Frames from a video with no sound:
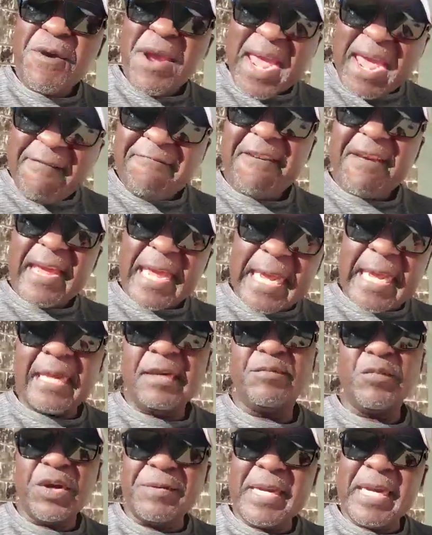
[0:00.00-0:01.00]
ever heard
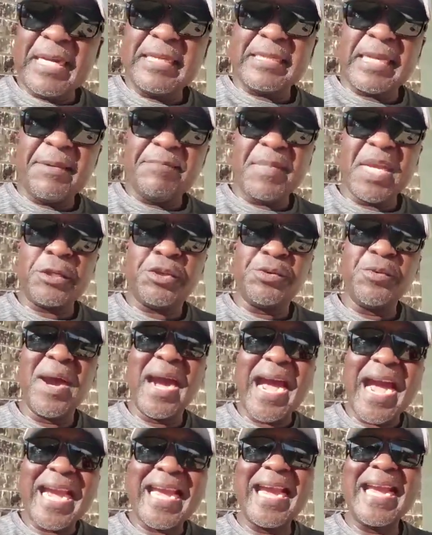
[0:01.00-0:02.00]
Mwena Zambia Shua
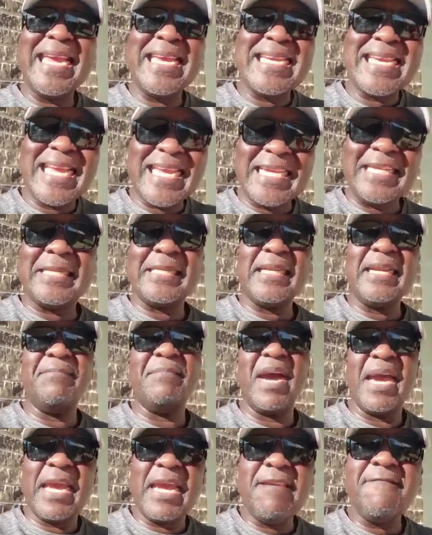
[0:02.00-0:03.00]
Hakainde
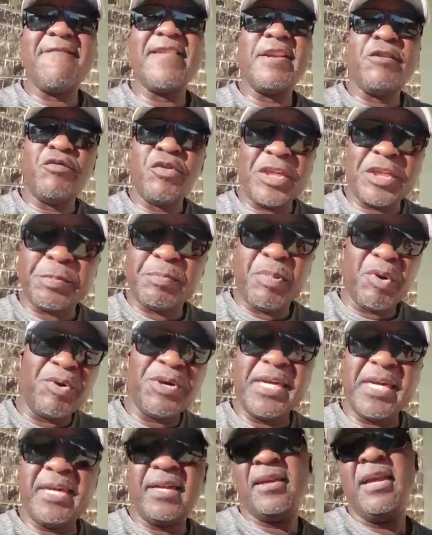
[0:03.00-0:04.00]
Ichilema even
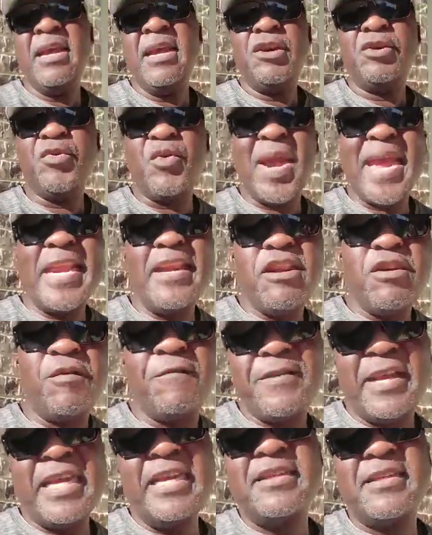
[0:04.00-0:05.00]
responding to any
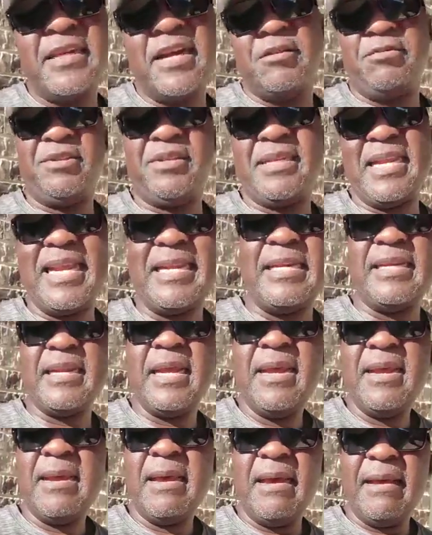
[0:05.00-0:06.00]
of the insults that
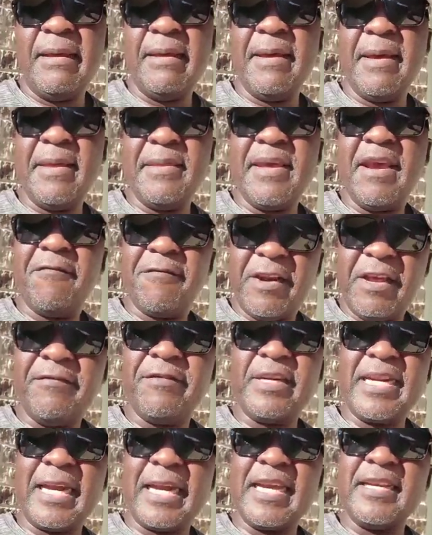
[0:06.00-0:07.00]
they have
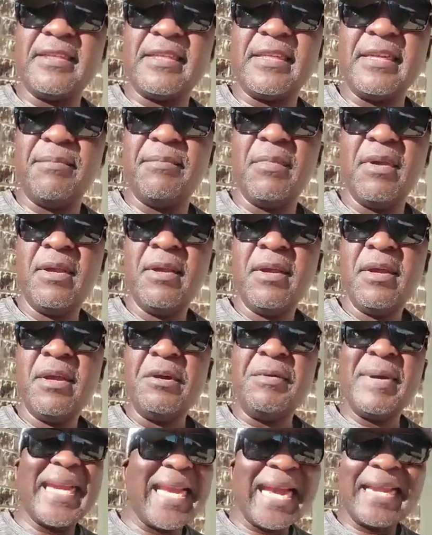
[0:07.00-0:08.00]
leveled against him?
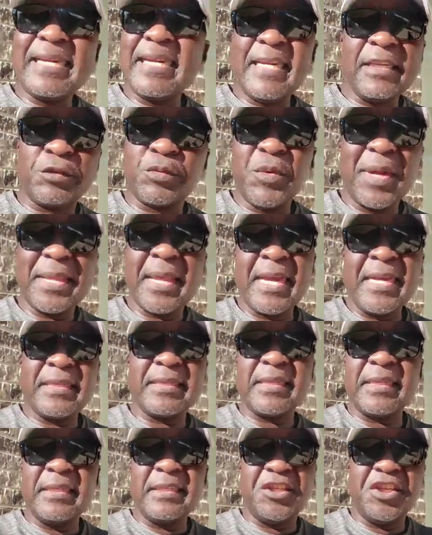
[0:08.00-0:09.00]
Regardless whether
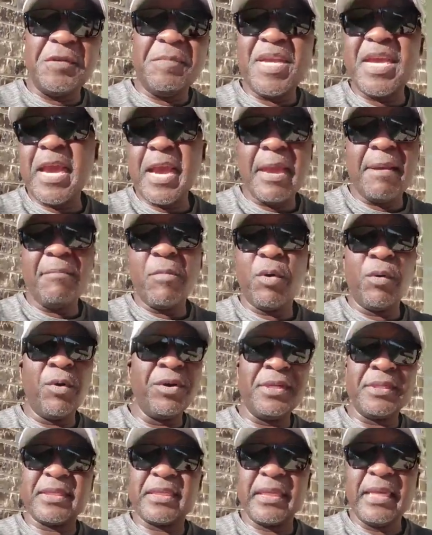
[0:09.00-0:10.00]
it's GBM or
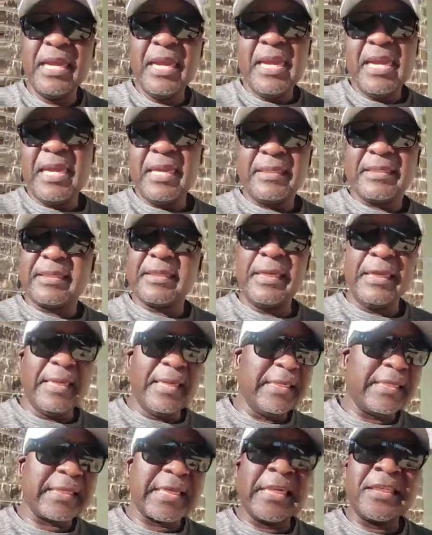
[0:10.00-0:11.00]
it's
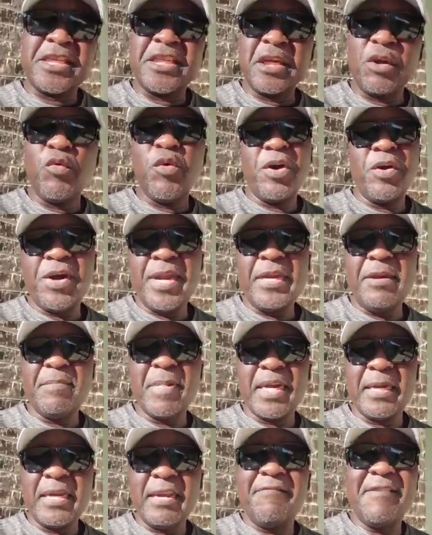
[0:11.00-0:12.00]
Kachingwe or
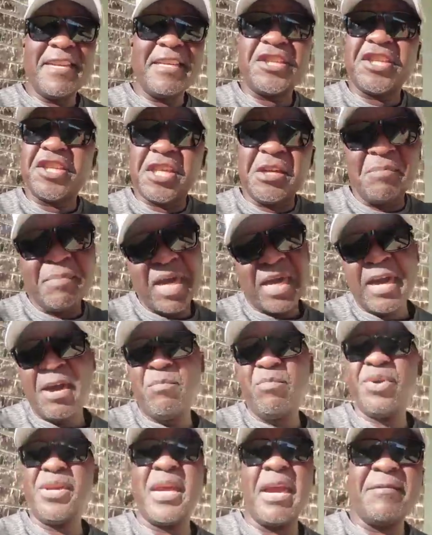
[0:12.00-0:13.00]
anybody, even
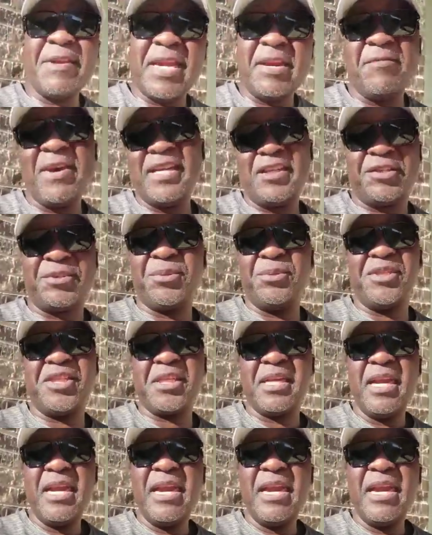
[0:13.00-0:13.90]
Shimbakambwira